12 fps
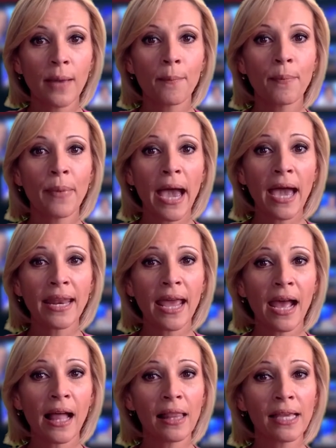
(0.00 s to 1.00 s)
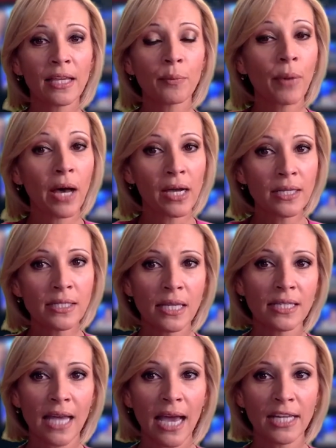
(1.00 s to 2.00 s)
bad ALEC bugs
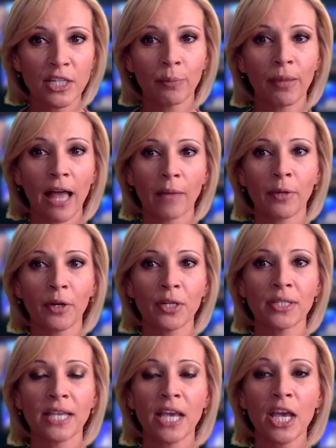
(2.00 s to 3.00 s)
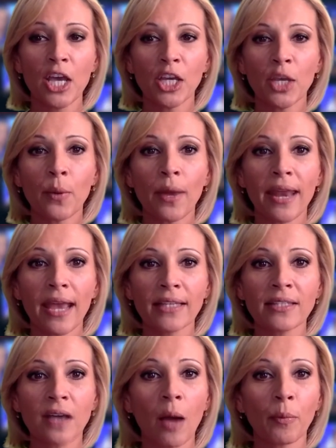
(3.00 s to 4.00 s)
tied to BlackBerry's
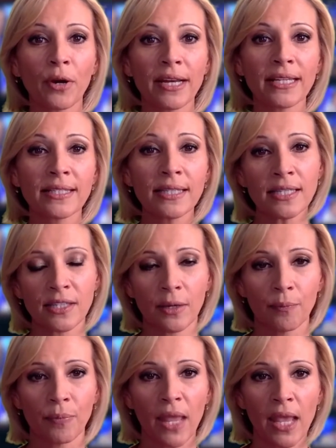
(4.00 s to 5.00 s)
QNX operating system.